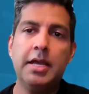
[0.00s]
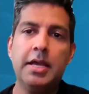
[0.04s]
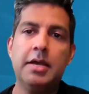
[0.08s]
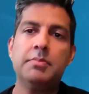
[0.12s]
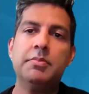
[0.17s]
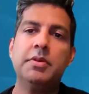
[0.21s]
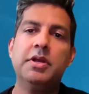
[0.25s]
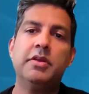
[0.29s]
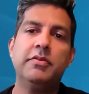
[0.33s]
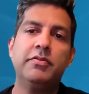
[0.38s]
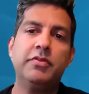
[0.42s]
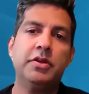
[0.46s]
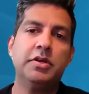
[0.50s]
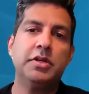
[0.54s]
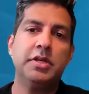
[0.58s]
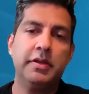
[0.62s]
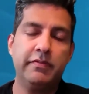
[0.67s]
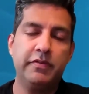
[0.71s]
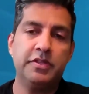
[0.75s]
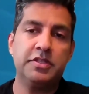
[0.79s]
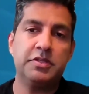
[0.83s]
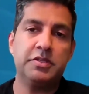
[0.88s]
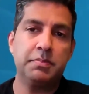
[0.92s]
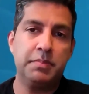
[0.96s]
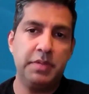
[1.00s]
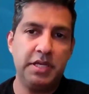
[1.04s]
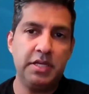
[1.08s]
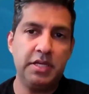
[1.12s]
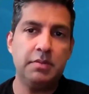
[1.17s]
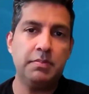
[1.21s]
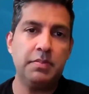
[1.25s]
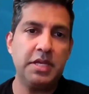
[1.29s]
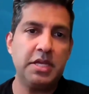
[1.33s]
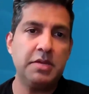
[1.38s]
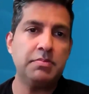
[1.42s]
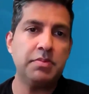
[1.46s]
But if it's a
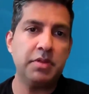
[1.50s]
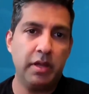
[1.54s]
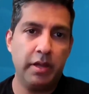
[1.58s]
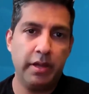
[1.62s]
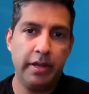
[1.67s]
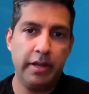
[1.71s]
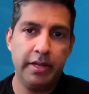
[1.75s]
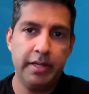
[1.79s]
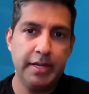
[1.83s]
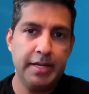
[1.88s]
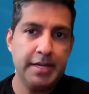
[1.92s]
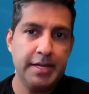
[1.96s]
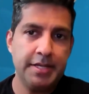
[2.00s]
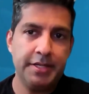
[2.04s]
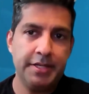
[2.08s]
B2B play,